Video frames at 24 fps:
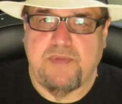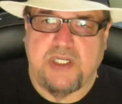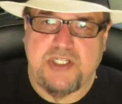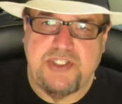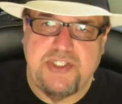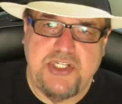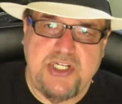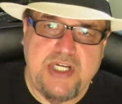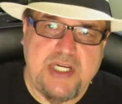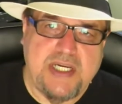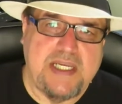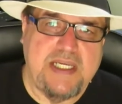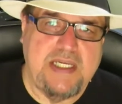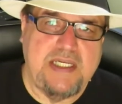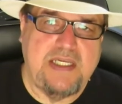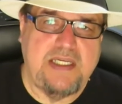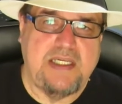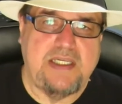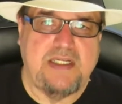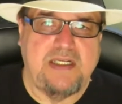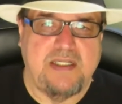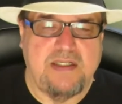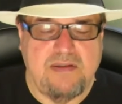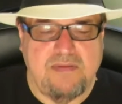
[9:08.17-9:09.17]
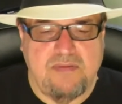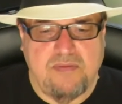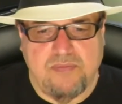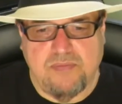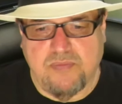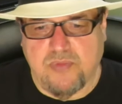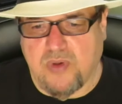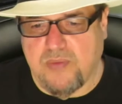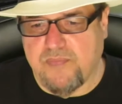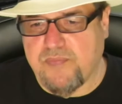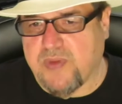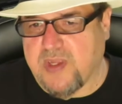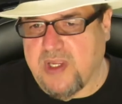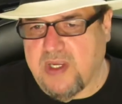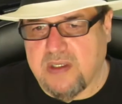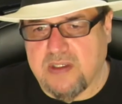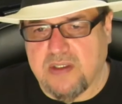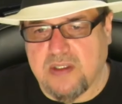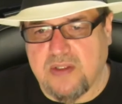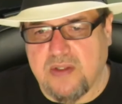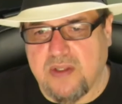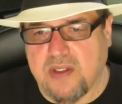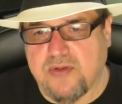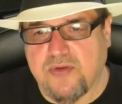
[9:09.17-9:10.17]
a chicken,
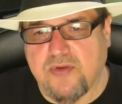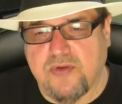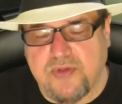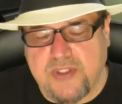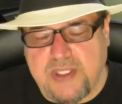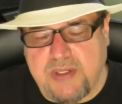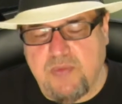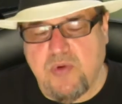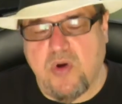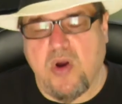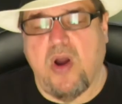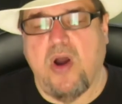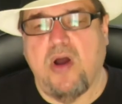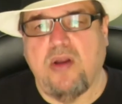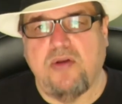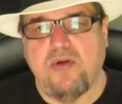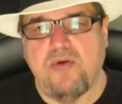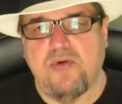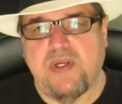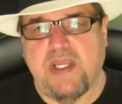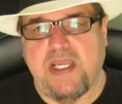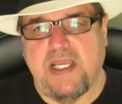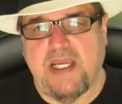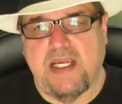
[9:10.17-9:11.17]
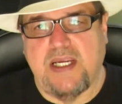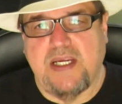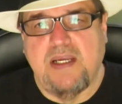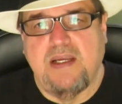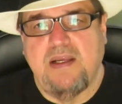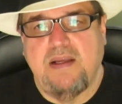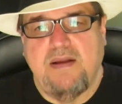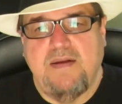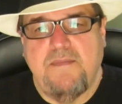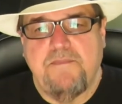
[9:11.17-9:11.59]
they were all okay,